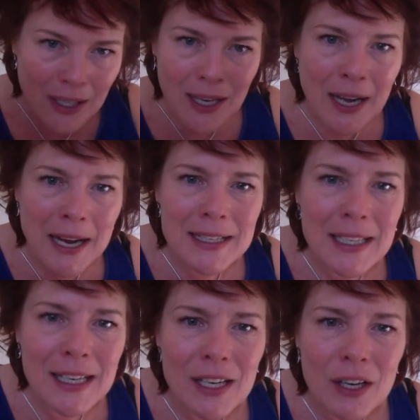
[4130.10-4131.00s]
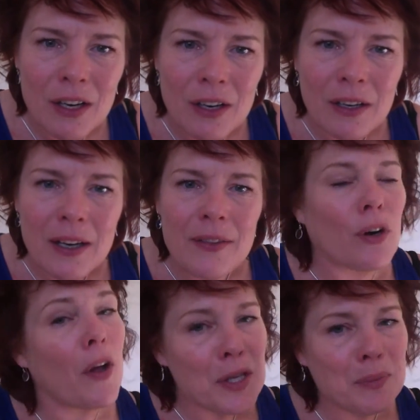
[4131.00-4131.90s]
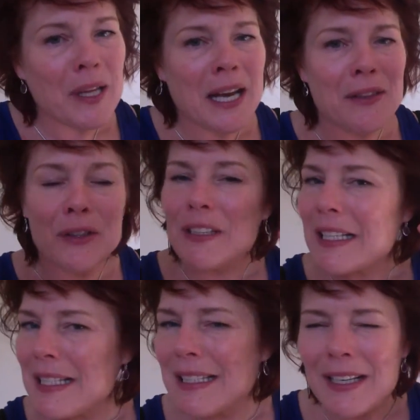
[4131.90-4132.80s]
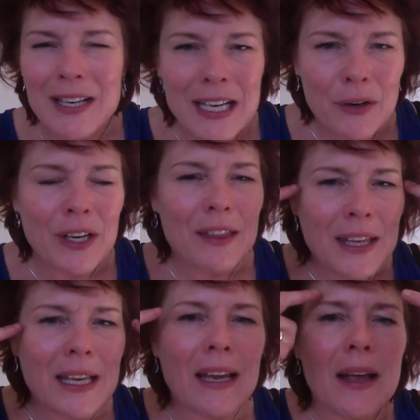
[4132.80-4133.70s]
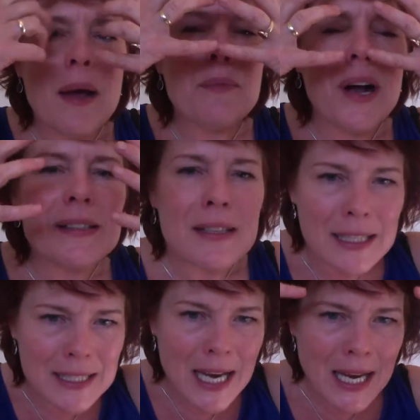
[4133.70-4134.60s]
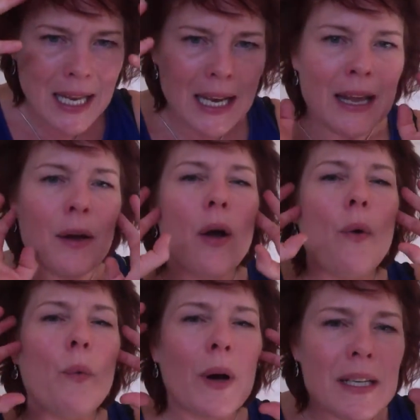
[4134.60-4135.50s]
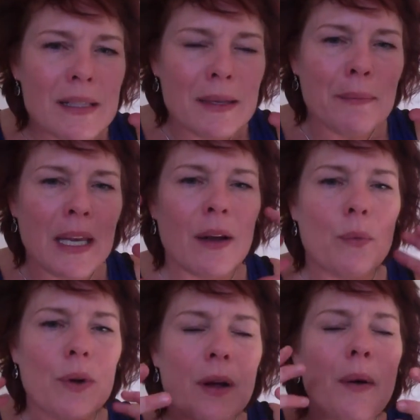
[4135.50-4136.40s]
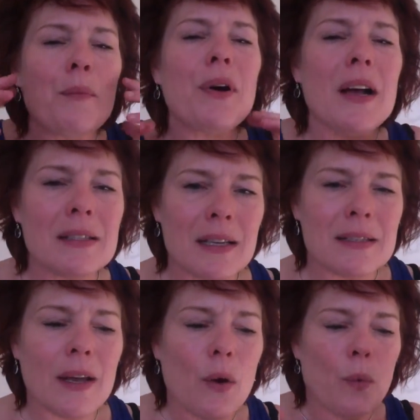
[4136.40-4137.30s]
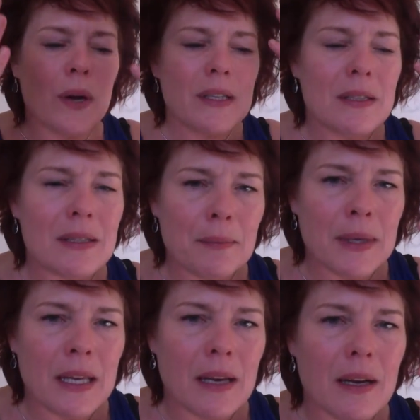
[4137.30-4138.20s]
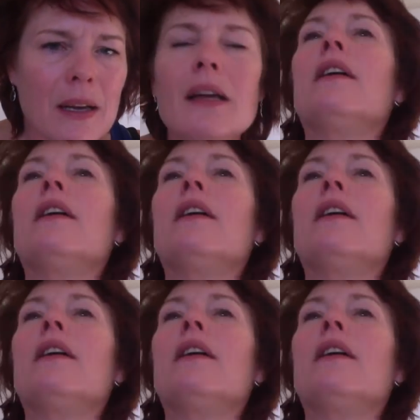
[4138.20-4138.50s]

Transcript: connecting here, that are on this planet, that are listening, hearing, thinking, processing, take it in. What does it mean? Process it. What does it mean?